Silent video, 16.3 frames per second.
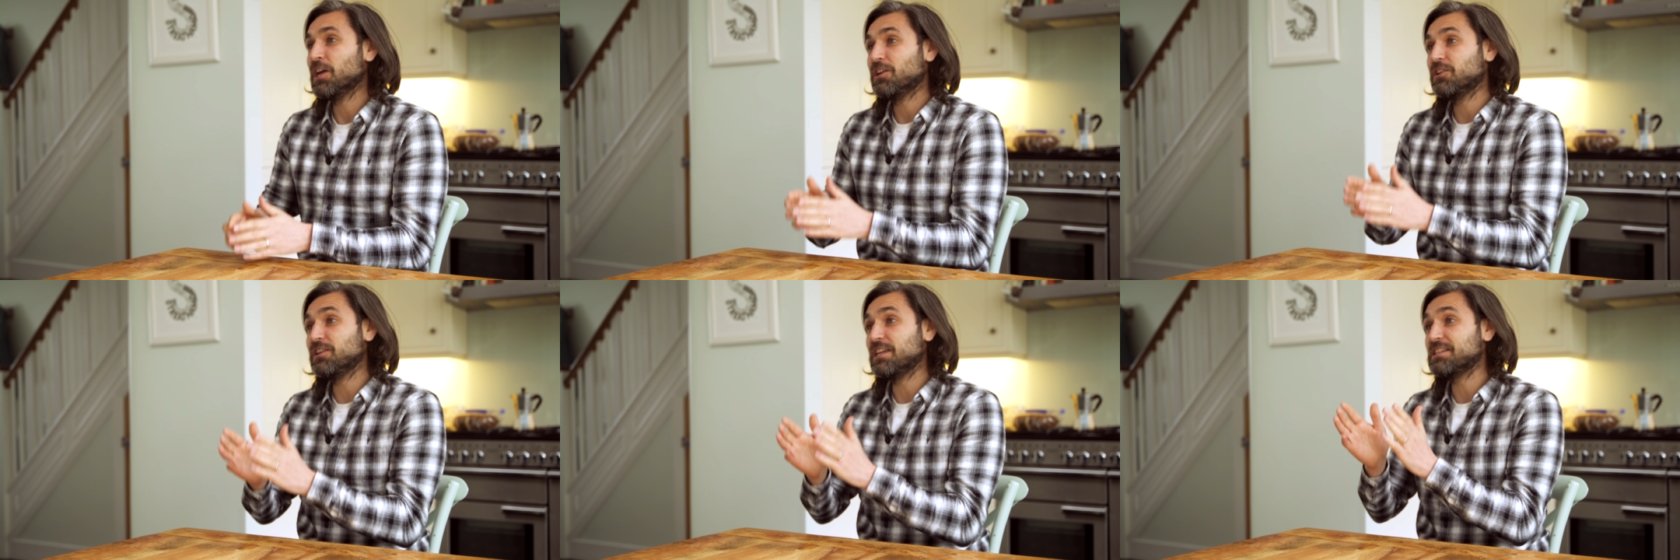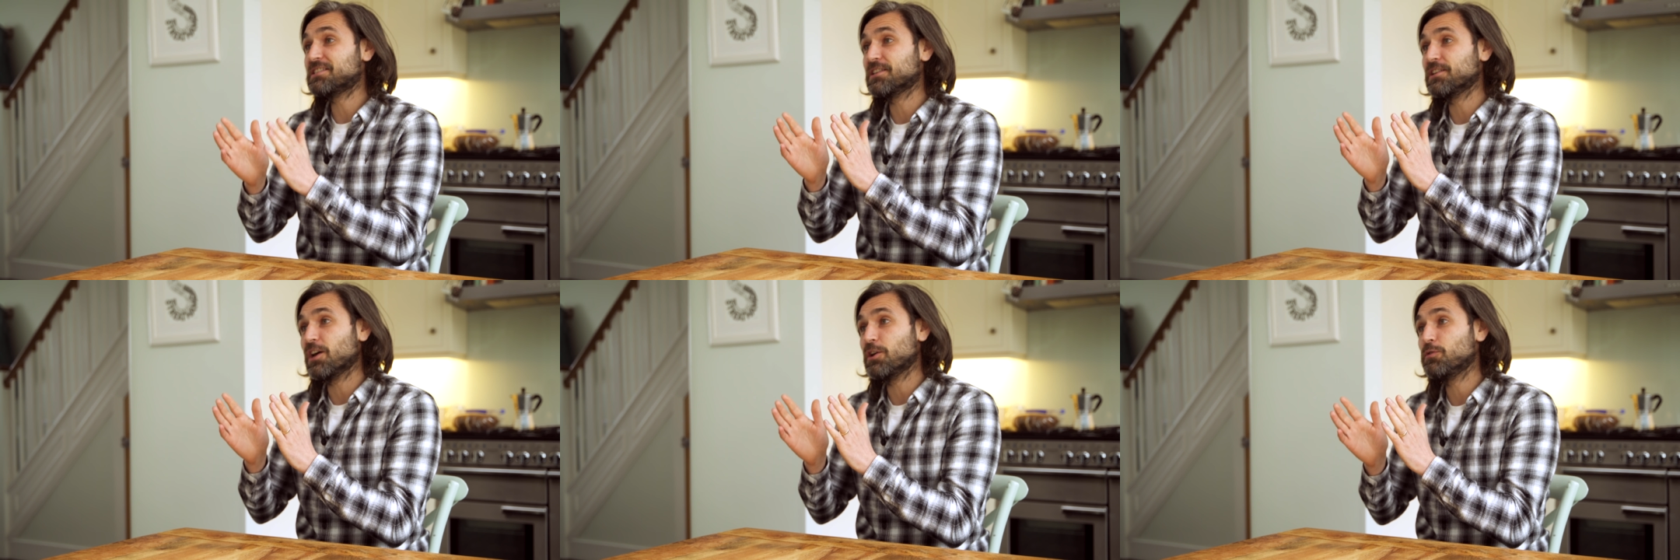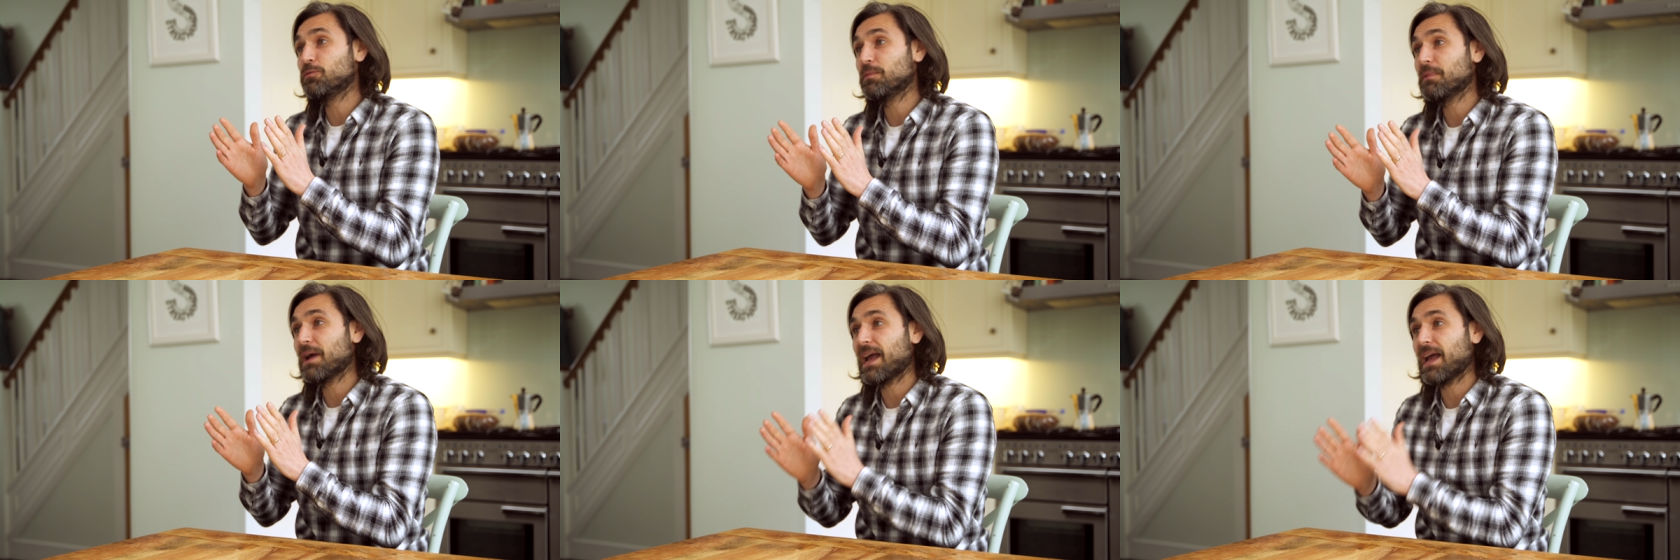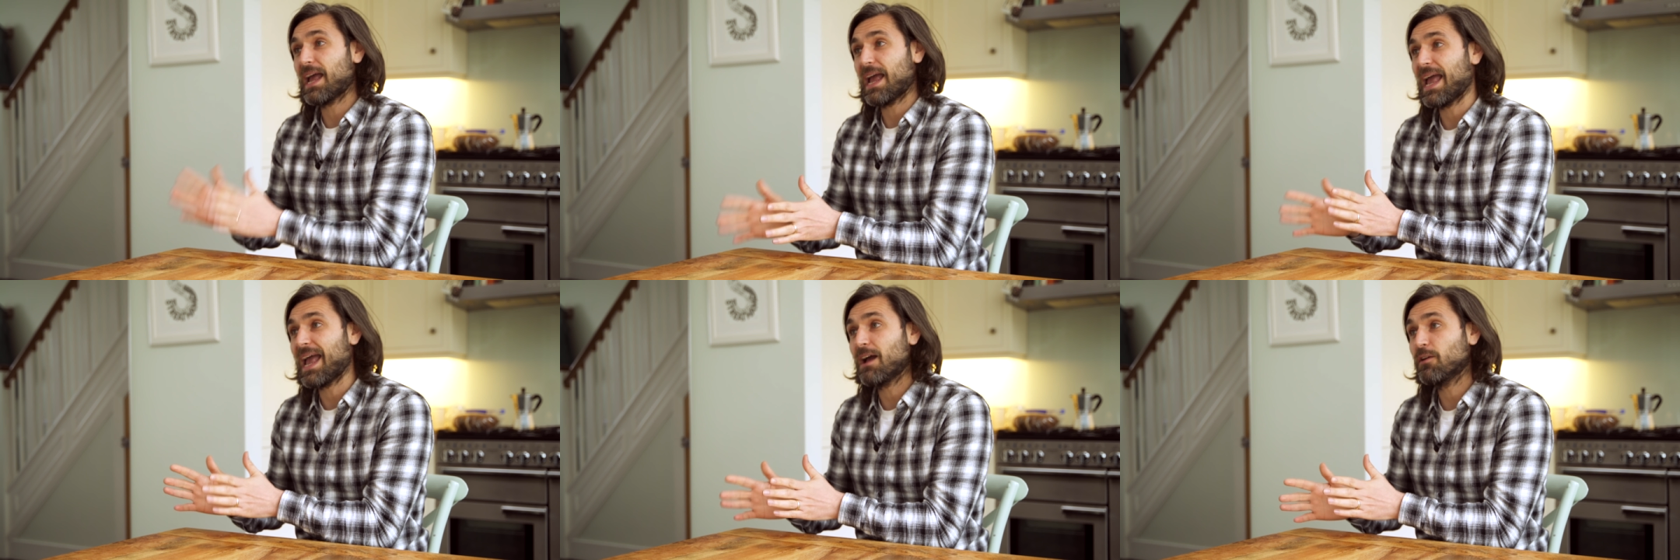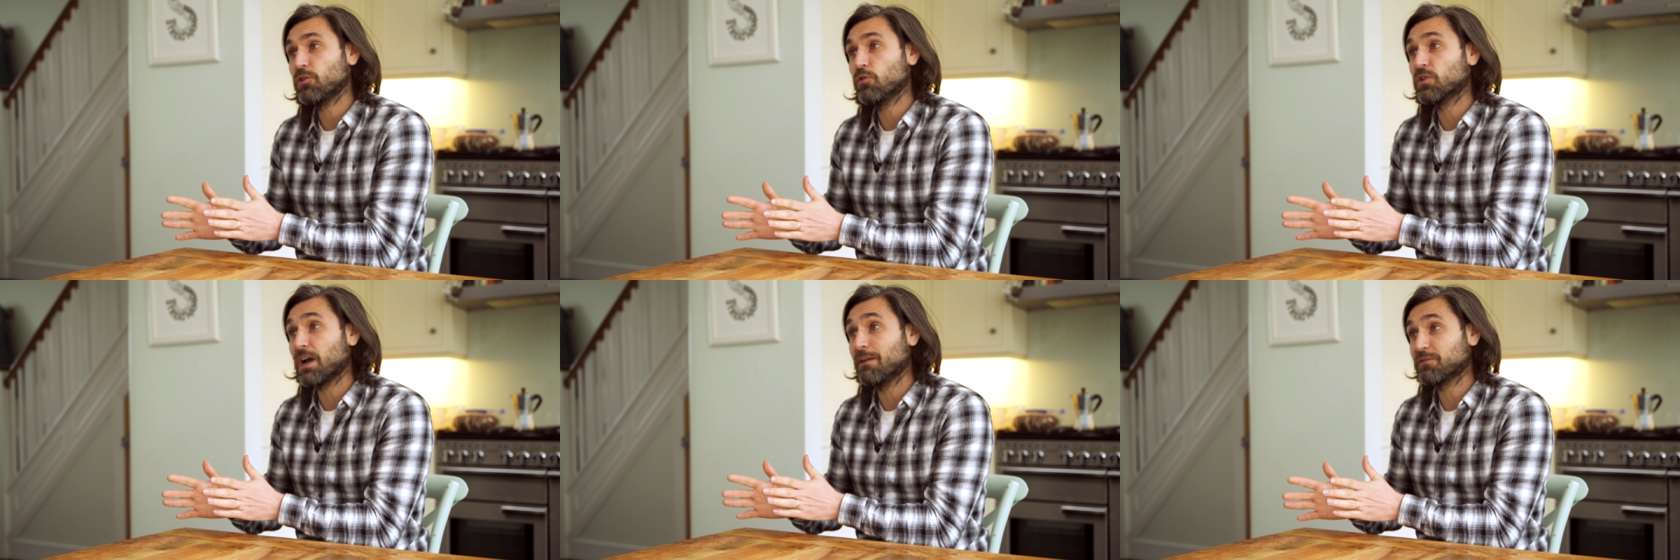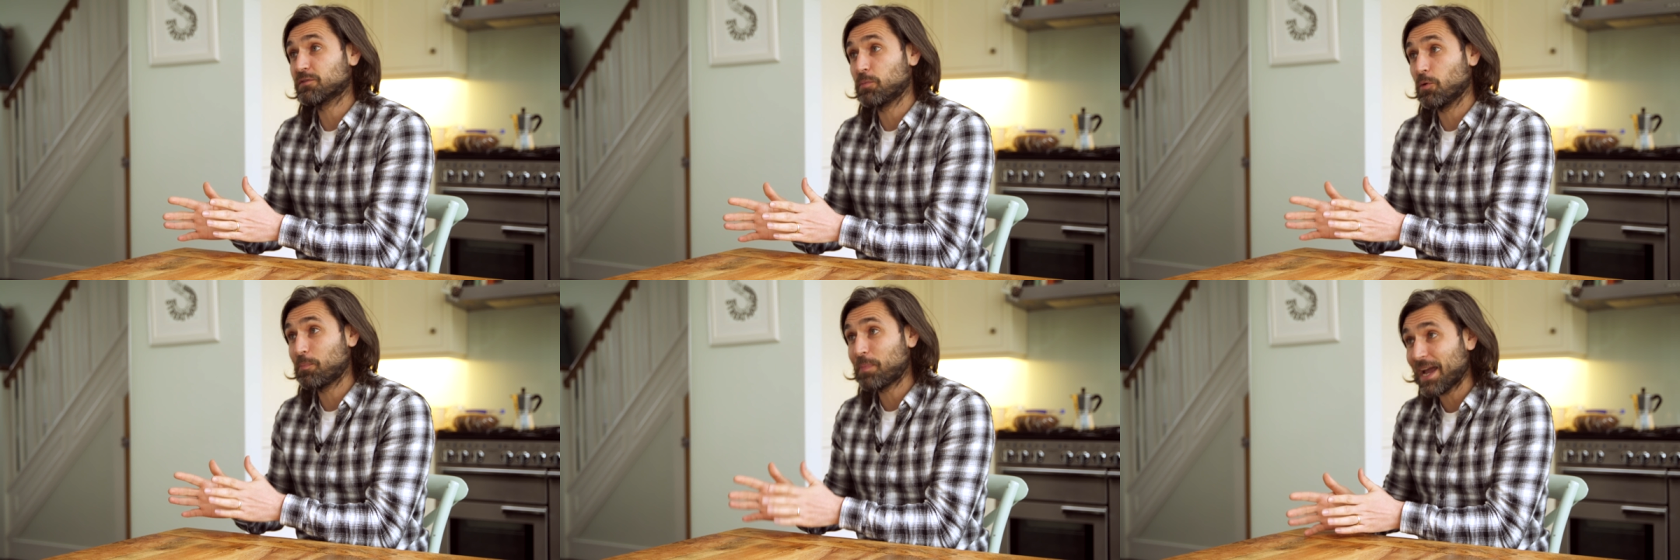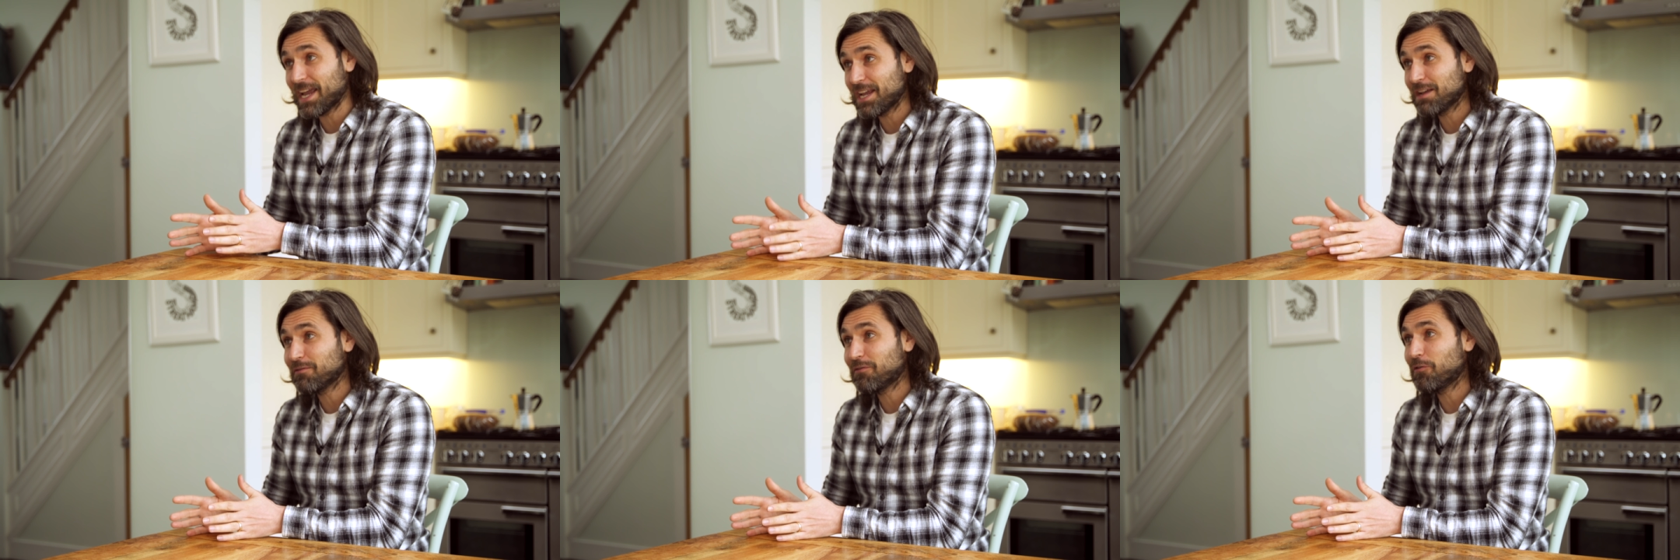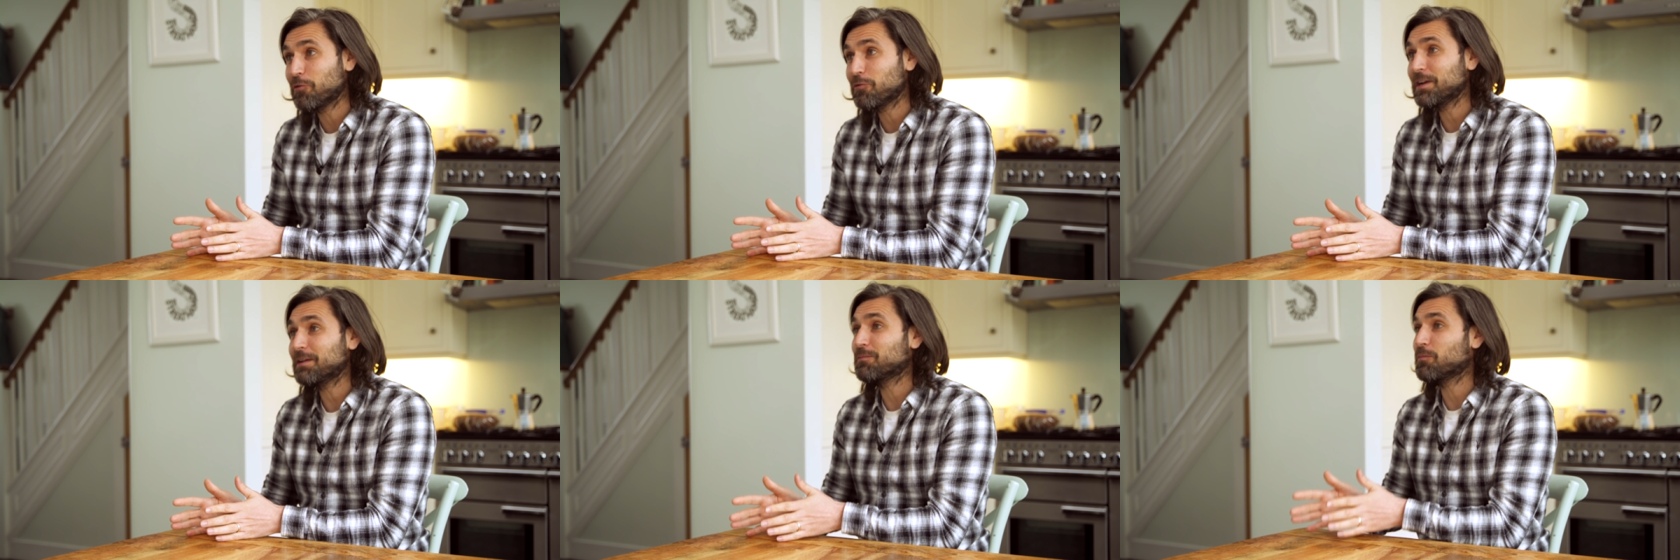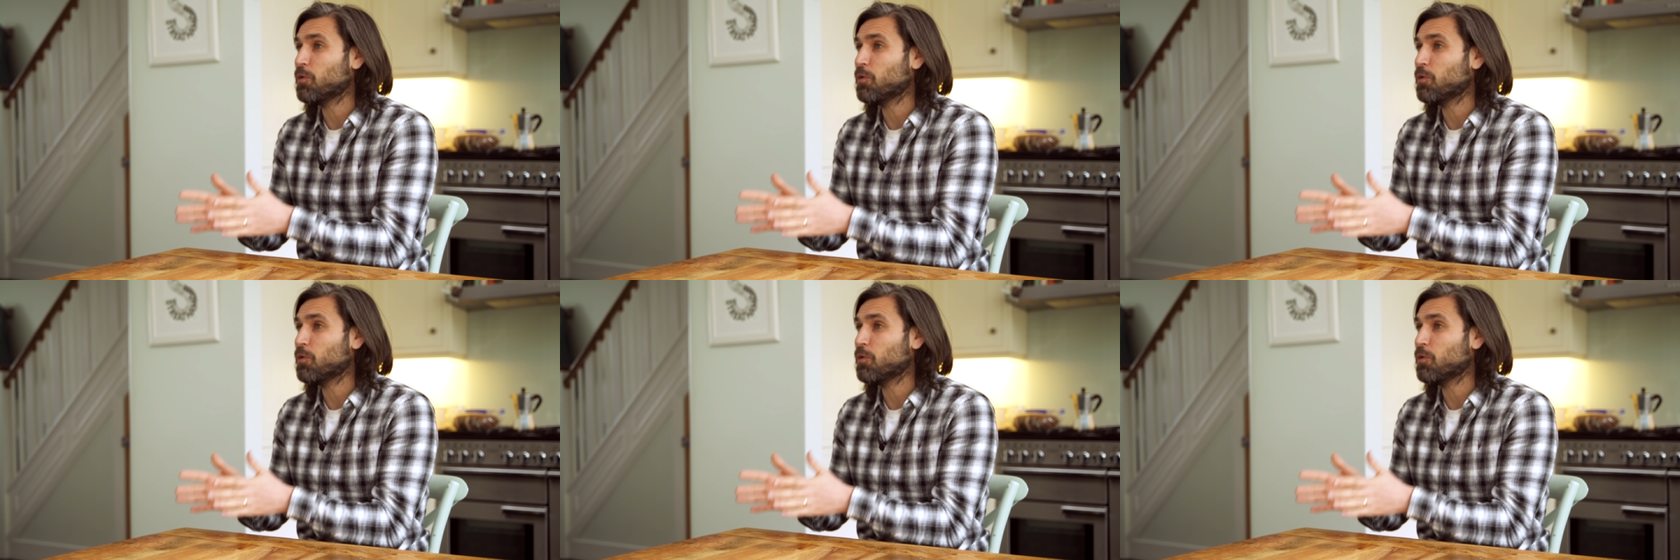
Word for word: You need to know how you're comfortable paying for it,